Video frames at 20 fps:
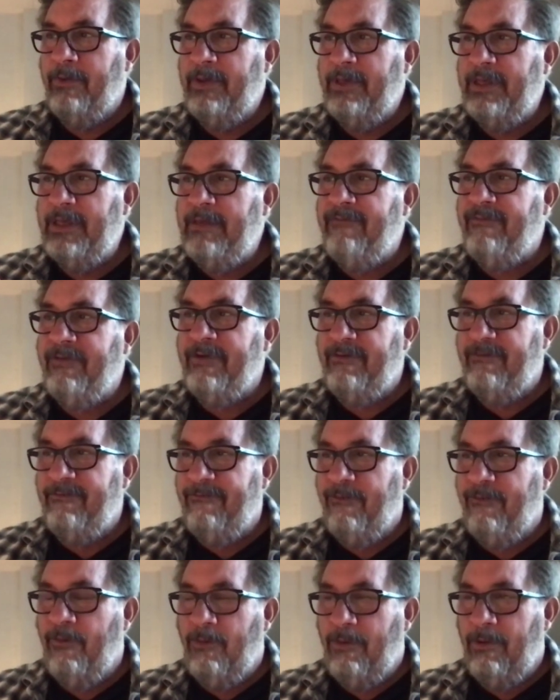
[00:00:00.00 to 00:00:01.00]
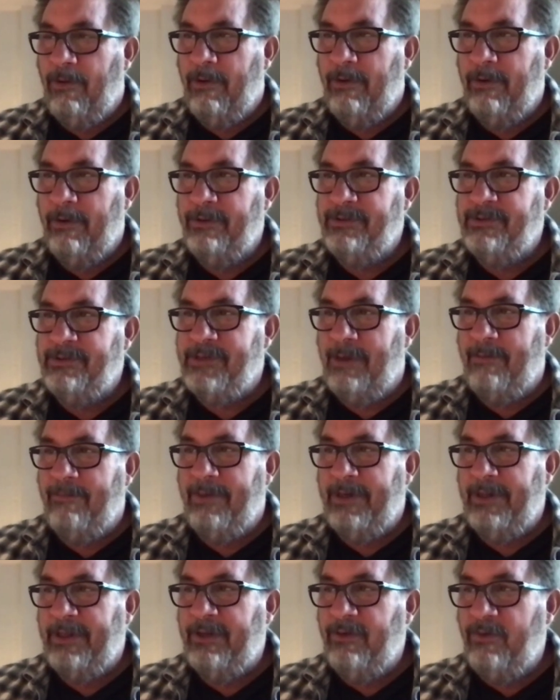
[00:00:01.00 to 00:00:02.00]
even for
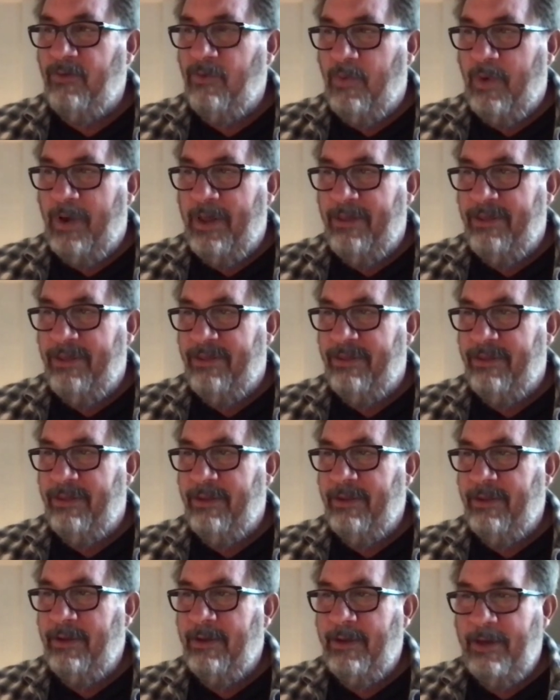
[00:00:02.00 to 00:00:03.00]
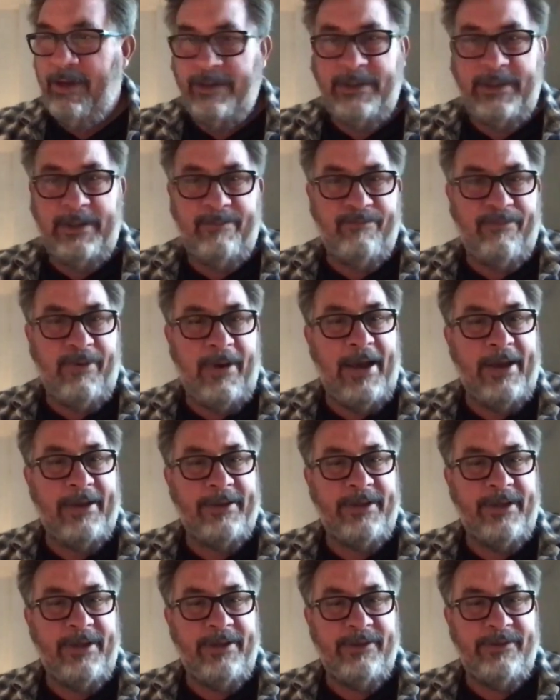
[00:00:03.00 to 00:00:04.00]
somebody with a deep
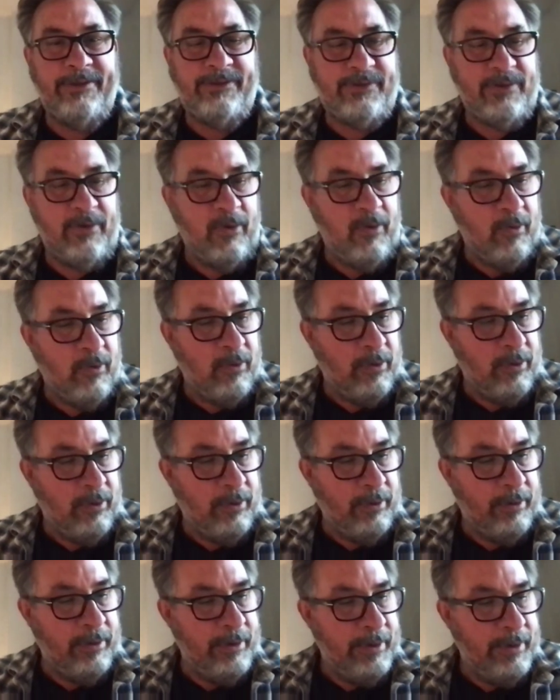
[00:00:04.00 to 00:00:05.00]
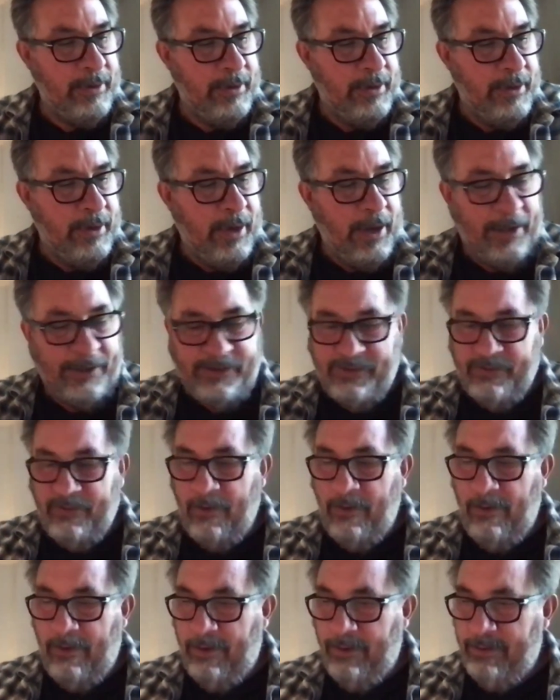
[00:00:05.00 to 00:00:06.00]
practice or a
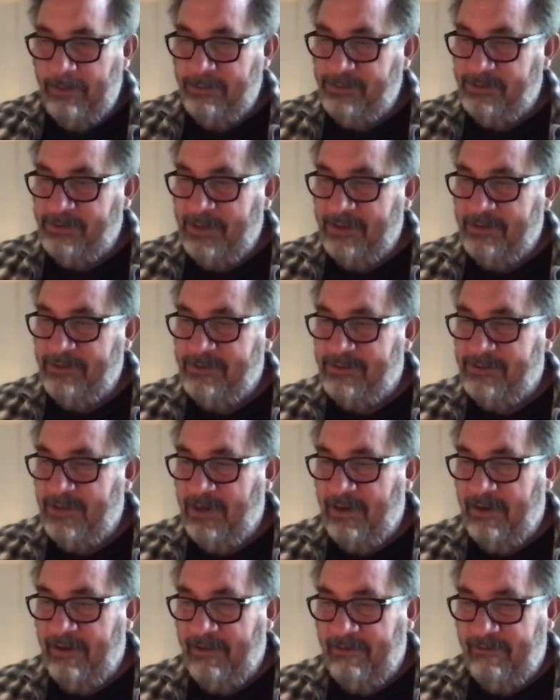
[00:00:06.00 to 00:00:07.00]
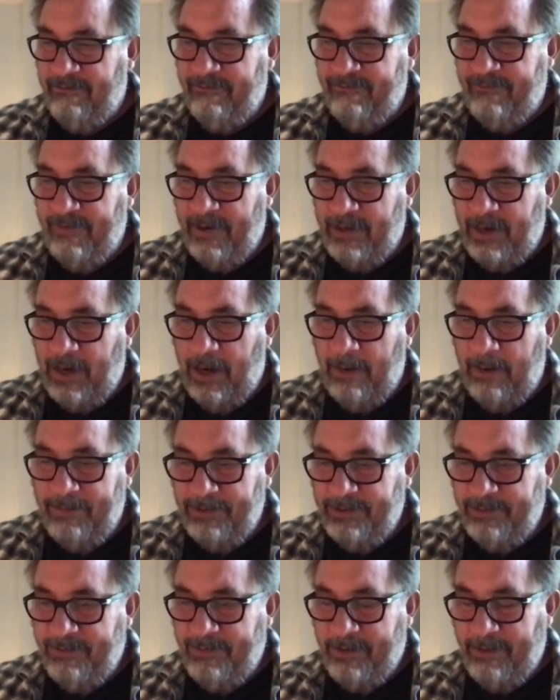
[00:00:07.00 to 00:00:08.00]
strong sense of
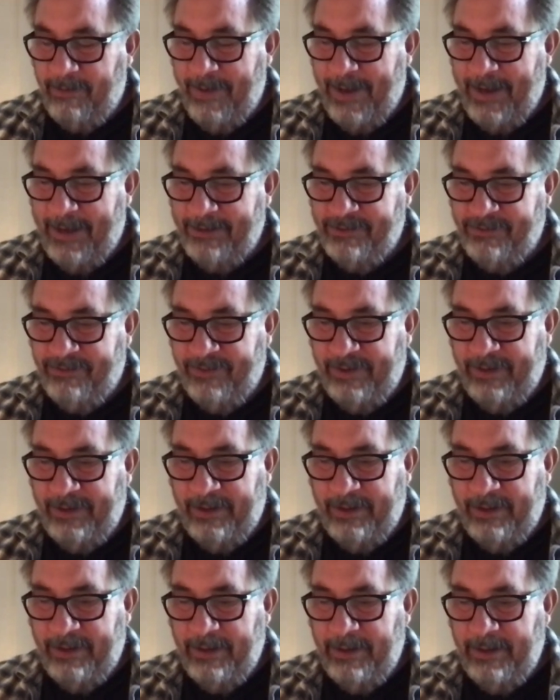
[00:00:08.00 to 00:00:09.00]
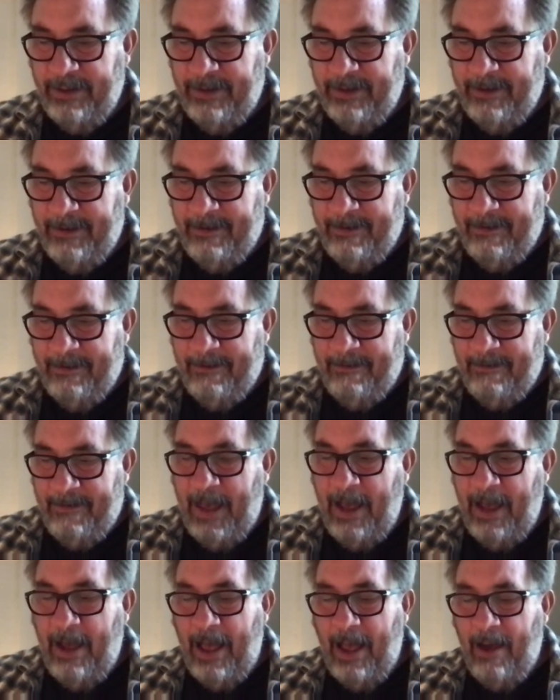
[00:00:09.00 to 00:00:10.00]
accomplishment or mastery,
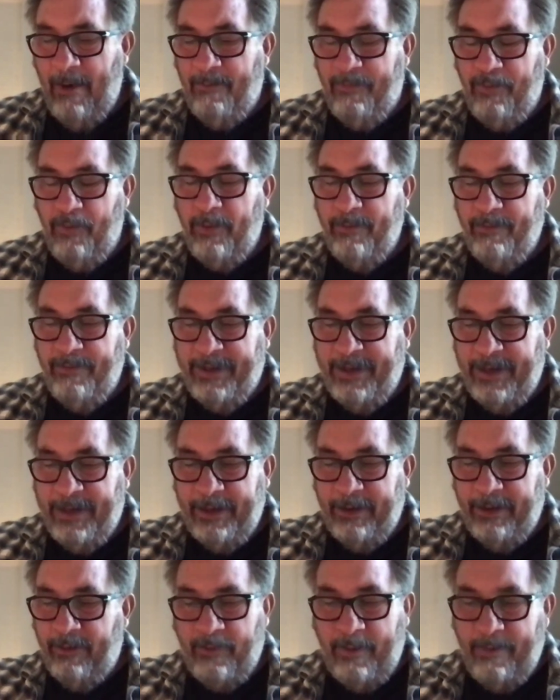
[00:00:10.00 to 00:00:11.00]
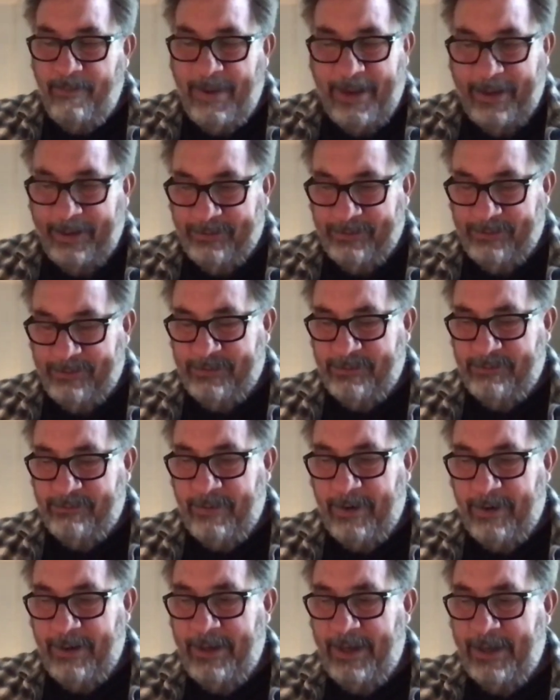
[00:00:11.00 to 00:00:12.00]
how important beginning remains,
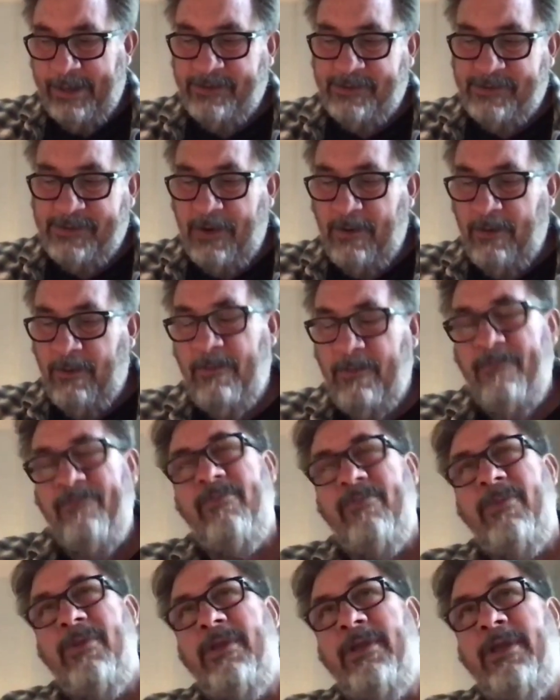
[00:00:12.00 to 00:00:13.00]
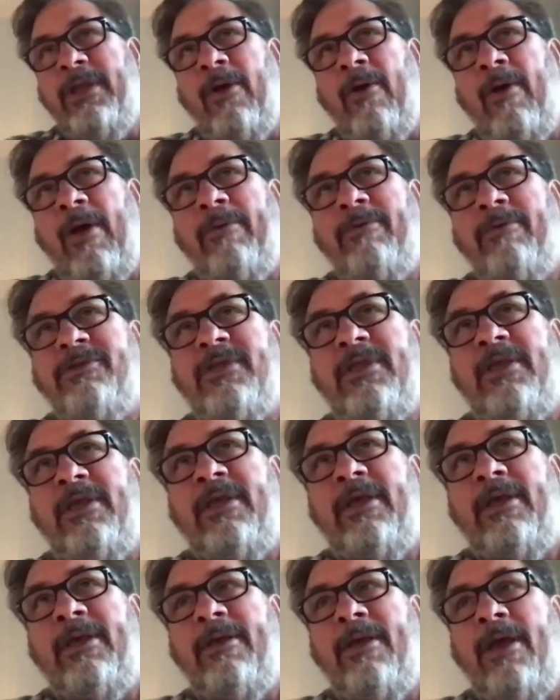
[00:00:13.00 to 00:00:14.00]
right? And so, I was
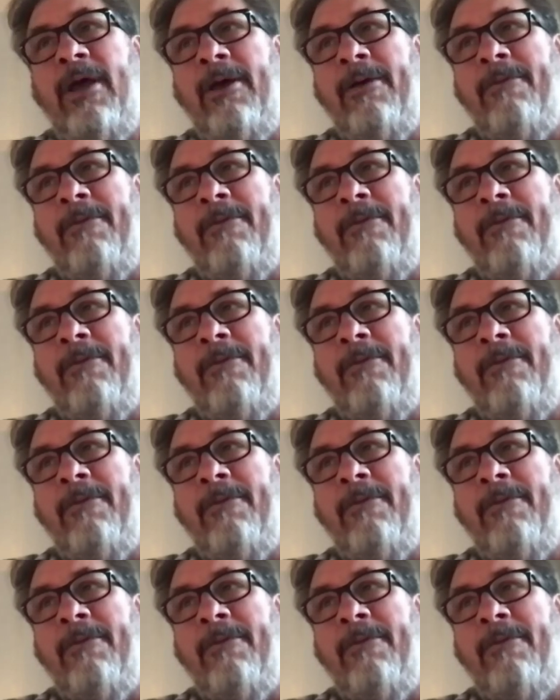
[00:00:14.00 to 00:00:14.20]
thinking